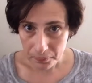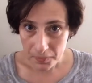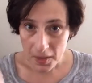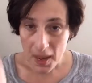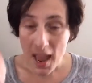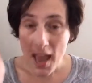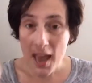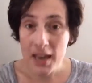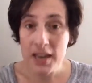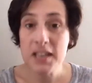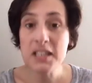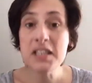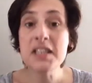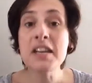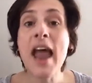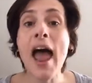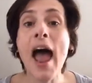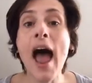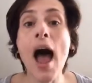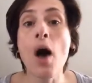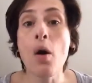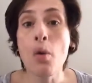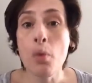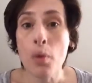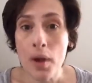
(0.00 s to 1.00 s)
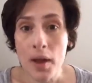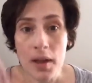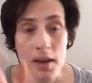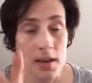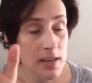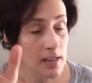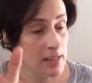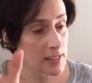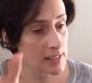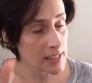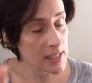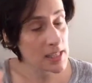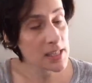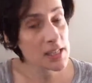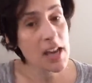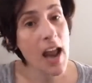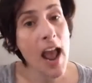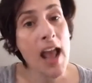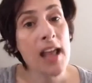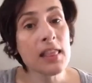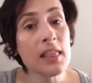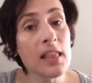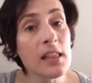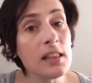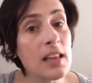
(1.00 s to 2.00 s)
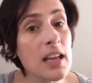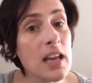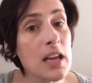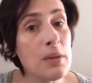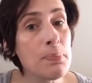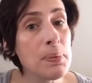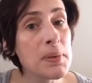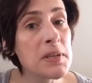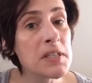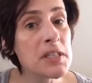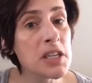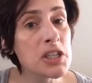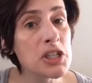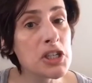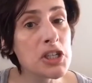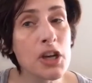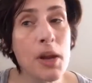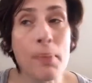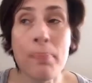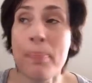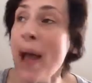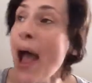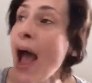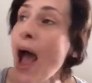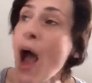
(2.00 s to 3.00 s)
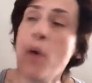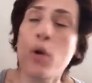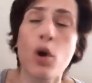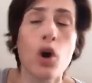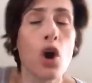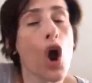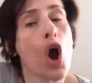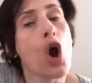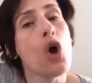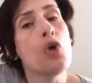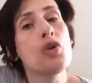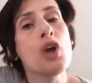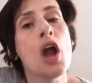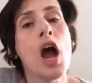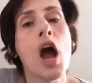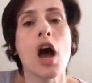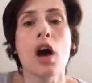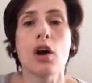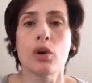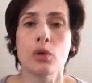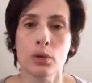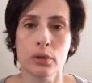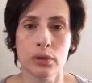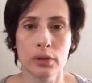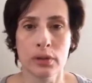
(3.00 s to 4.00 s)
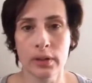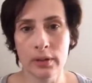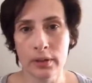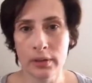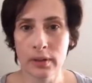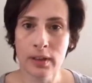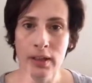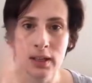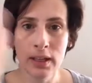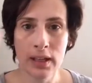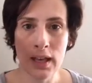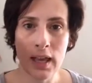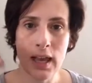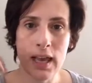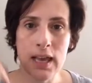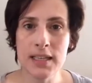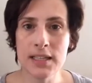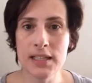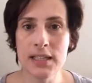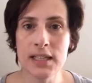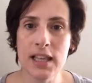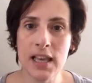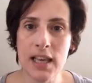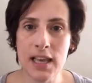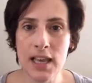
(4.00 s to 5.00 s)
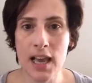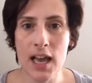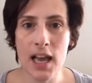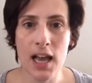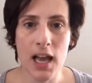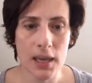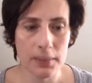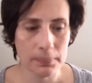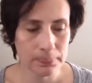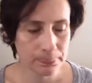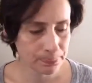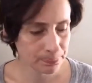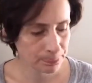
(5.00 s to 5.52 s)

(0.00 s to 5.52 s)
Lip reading: And is now, didn't take the lead position of power. Oh no. He's the